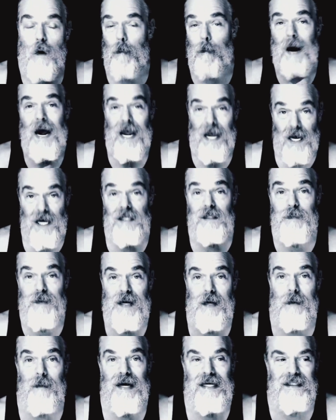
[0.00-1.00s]
my husband
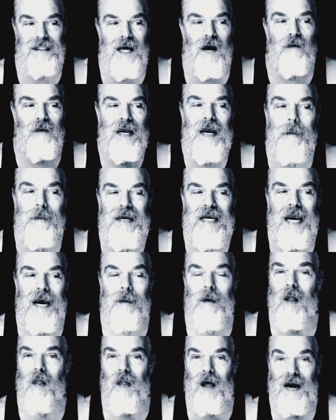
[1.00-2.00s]
and myself, it became
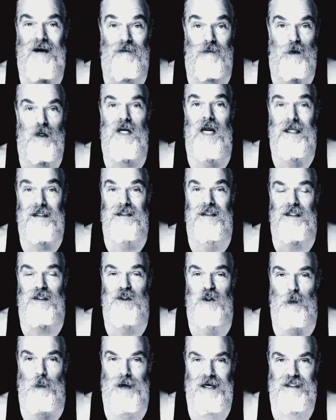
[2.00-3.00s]
a life or death
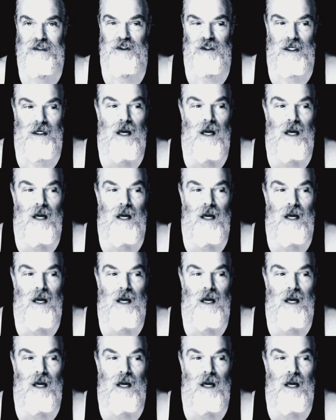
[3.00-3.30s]
situation.